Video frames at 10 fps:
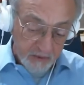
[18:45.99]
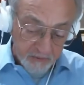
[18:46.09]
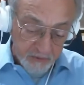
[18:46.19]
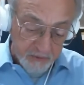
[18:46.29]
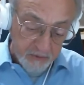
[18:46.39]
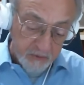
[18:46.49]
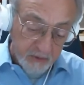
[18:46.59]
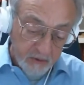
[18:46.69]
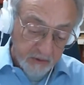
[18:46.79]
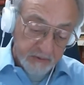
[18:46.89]
you know
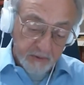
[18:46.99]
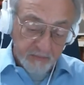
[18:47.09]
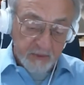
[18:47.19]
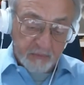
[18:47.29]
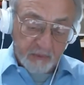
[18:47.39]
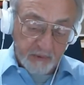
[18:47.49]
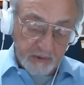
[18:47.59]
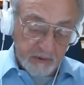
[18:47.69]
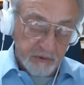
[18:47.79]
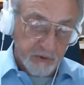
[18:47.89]
you're a little bit more
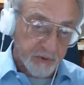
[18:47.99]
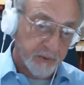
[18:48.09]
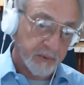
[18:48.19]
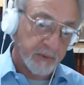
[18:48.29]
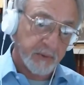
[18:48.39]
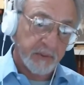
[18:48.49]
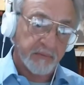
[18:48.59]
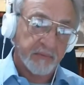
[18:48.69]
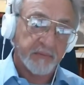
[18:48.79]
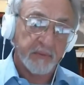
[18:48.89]
in control
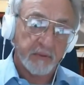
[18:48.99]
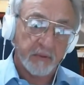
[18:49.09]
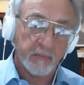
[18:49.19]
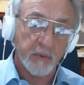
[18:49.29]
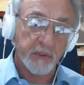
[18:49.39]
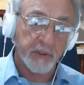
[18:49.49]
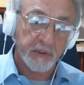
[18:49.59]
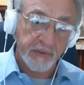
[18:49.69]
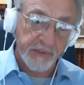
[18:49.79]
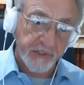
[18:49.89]
of your
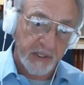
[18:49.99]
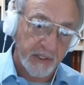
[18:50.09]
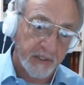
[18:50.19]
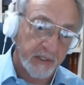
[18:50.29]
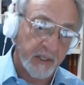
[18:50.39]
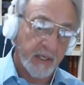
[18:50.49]
emotional state,